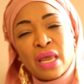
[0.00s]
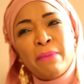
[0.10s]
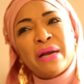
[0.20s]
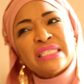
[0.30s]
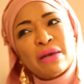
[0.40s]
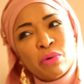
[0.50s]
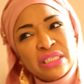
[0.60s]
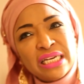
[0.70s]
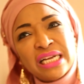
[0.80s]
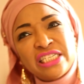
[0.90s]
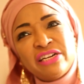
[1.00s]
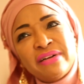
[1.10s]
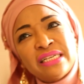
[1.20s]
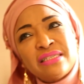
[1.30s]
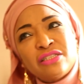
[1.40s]
because I wanted
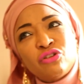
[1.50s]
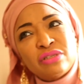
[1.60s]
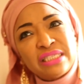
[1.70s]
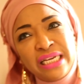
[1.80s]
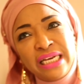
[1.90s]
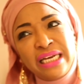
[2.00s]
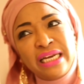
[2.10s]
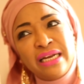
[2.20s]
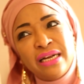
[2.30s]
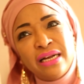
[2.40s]
Nigerians to see